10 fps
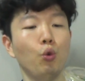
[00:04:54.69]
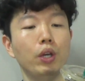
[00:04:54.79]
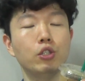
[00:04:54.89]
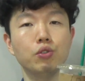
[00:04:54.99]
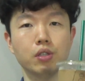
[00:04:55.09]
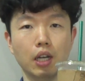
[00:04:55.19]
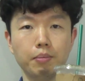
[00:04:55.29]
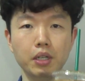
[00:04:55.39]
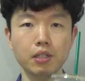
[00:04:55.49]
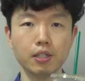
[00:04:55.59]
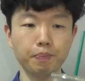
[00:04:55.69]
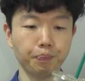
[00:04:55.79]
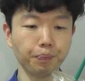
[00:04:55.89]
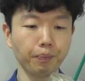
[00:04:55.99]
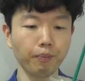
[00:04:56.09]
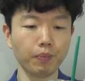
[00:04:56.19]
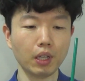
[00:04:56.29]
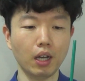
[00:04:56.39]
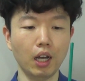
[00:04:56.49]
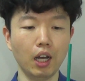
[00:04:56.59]
went to Starbucks.
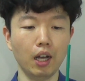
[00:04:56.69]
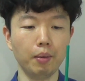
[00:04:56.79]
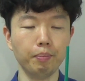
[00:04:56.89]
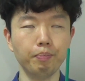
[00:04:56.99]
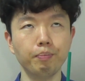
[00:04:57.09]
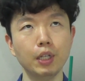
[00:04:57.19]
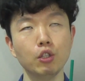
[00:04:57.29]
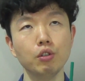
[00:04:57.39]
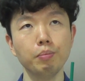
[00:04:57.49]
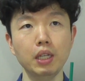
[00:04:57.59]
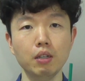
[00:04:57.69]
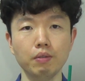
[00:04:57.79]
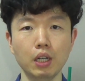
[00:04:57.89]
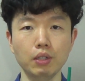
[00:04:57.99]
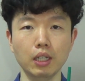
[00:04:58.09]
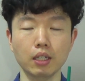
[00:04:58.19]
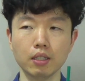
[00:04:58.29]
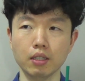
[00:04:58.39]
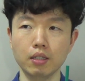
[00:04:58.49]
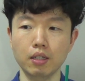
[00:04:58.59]
It took me around like
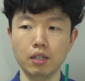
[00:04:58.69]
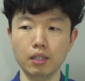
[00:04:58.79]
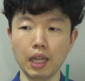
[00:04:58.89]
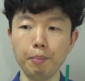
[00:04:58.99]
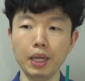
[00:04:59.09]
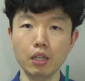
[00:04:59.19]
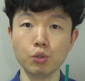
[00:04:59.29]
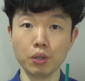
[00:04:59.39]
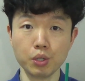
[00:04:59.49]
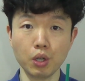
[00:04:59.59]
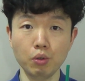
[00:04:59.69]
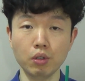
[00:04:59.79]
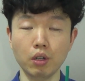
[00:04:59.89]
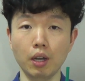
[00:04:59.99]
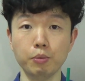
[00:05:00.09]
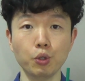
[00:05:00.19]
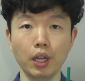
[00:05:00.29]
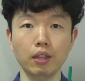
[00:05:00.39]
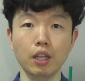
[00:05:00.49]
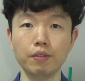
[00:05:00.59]
10 minutes or so to
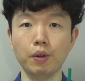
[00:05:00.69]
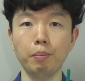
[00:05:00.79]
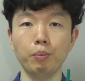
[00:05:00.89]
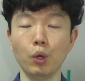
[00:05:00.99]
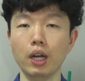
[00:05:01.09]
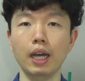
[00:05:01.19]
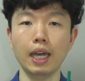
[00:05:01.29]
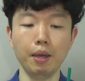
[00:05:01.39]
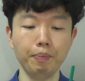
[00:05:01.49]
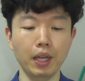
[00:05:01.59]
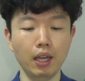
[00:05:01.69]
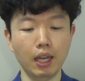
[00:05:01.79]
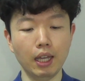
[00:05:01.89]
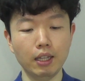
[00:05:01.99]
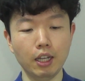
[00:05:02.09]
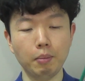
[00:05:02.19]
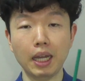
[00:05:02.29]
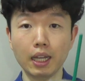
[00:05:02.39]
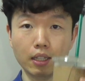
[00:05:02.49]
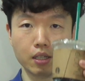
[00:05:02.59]
get there from where I am, and then
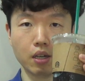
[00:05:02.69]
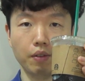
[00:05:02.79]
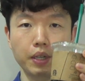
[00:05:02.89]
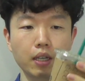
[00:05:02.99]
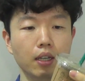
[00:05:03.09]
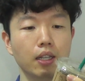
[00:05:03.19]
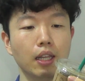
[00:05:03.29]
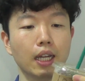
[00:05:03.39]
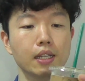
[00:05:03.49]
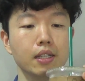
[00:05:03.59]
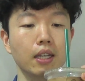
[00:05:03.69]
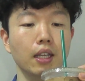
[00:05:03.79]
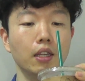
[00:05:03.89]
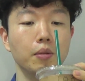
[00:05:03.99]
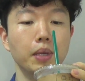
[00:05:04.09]
I got this coffee. Like I said at the